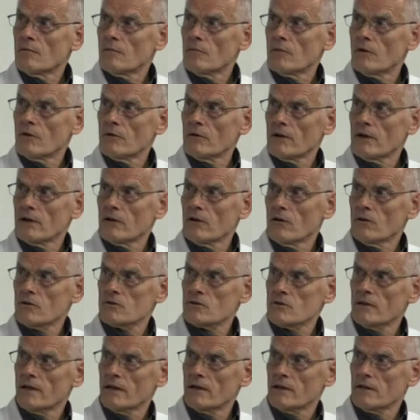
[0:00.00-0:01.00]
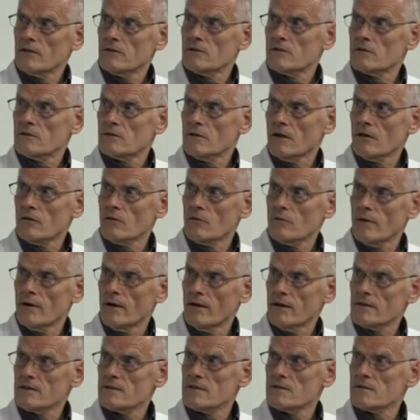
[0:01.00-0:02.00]
Now you can also get it
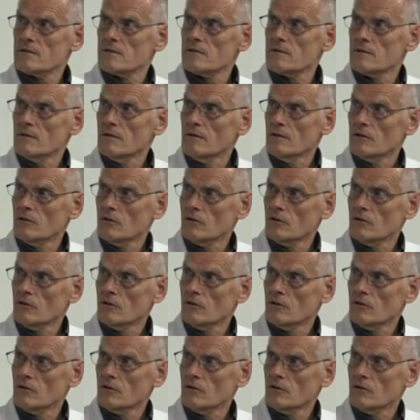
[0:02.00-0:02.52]
otherwise, uh,